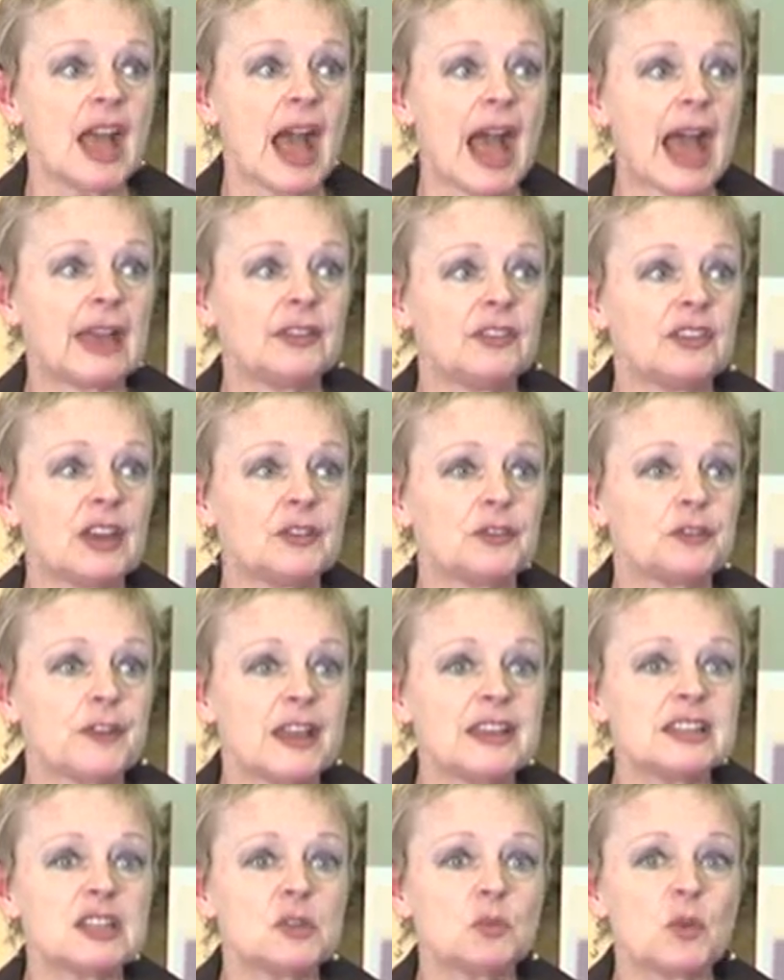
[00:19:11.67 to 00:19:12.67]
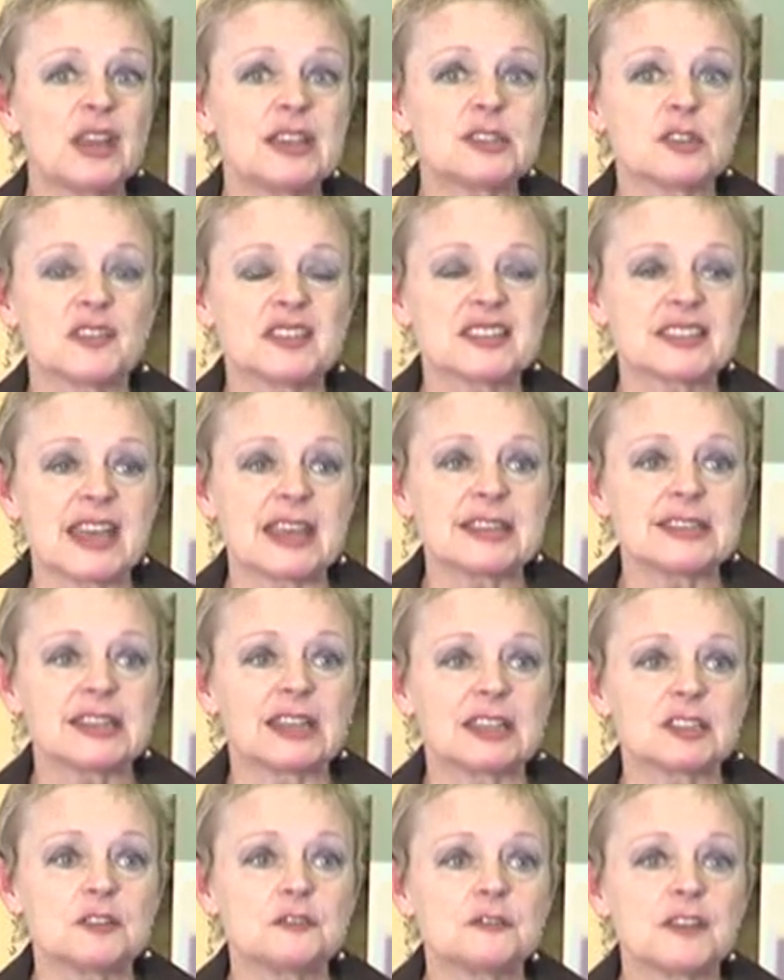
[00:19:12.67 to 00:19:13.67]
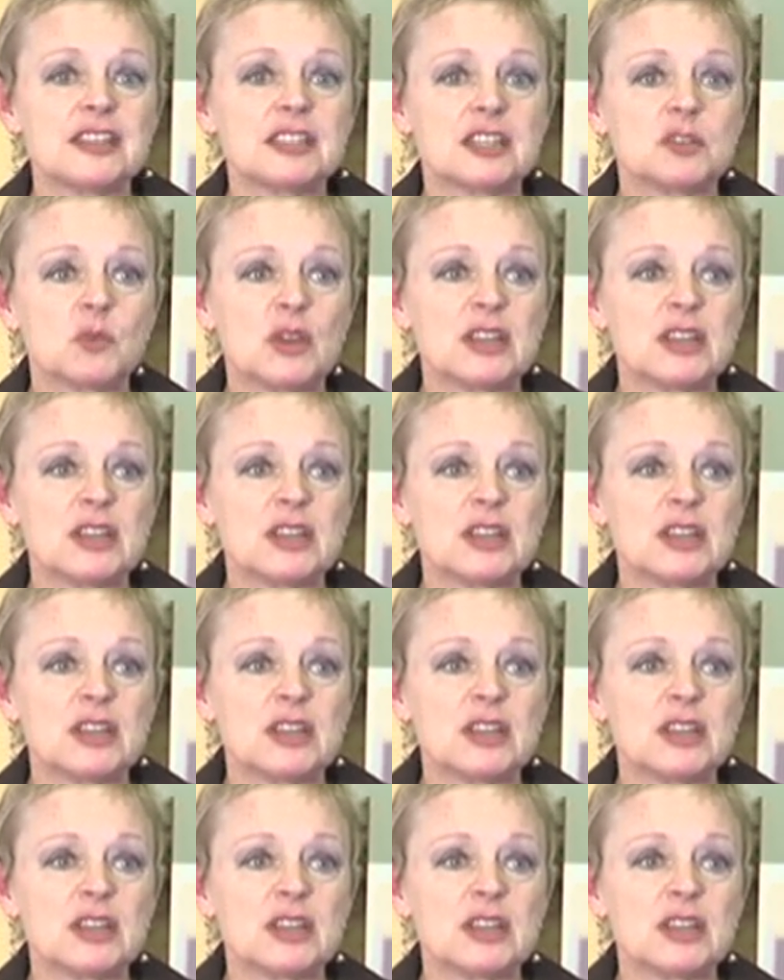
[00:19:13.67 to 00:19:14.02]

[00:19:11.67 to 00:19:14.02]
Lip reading: and that finding ways of assessing it and finding